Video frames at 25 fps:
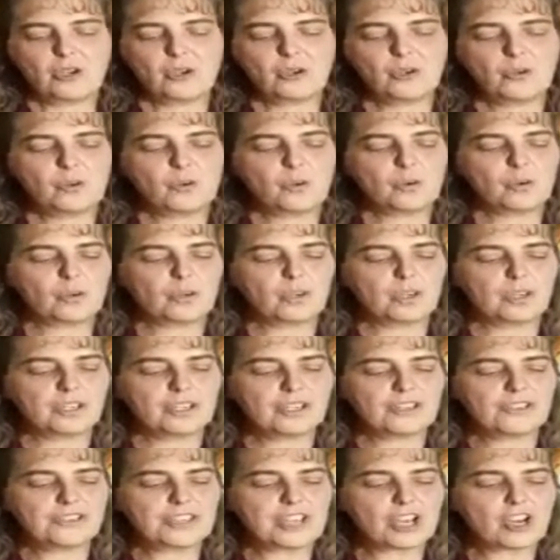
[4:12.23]
who
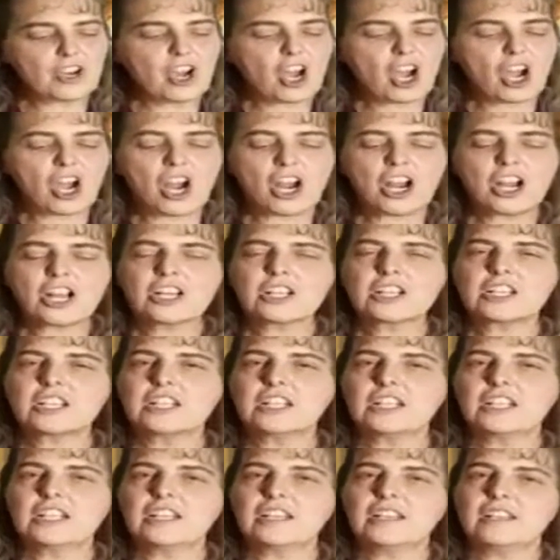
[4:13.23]
their heart
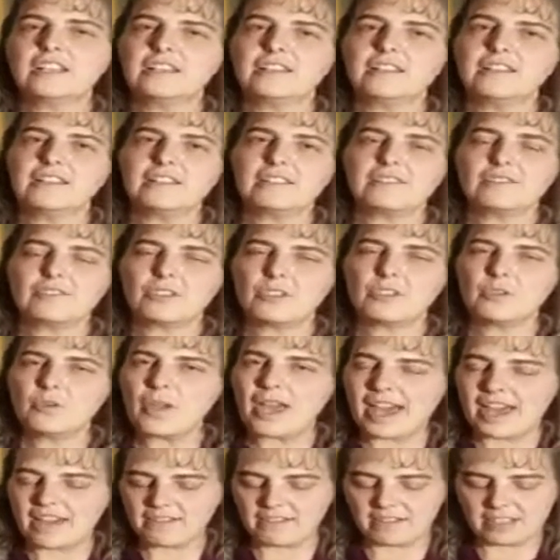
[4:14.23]
is too
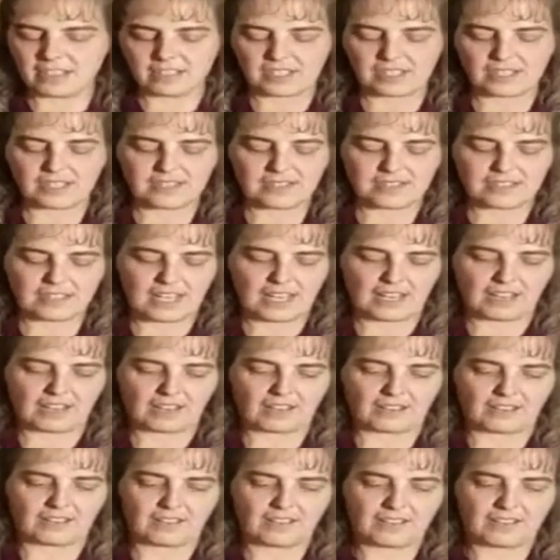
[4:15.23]
heavy to sing.